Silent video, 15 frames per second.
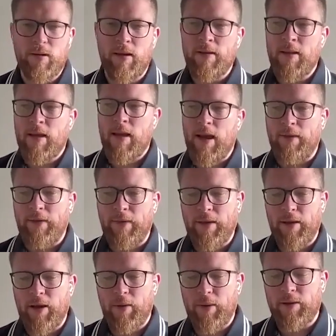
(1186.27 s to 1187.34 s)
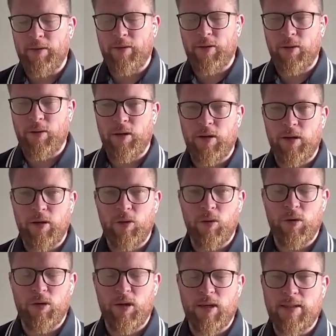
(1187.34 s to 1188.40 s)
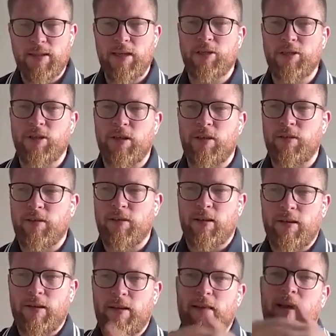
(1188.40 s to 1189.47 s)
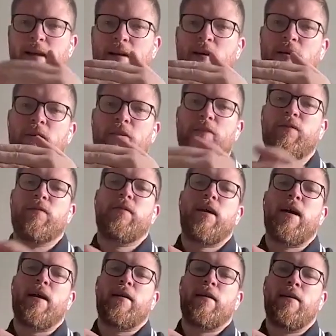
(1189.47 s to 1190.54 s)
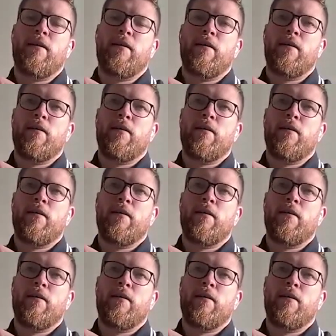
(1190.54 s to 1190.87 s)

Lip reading: And then they go into an organization and suddenly that kind of tech